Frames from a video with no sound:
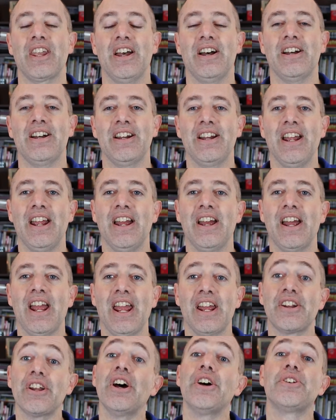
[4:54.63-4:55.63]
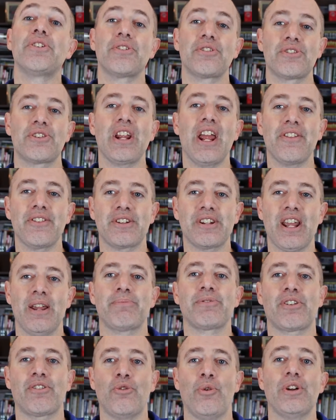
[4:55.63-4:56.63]
and understand the
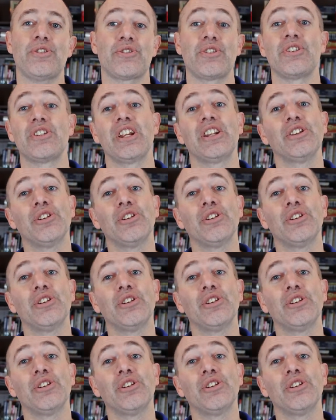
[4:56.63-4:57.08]
types of questions,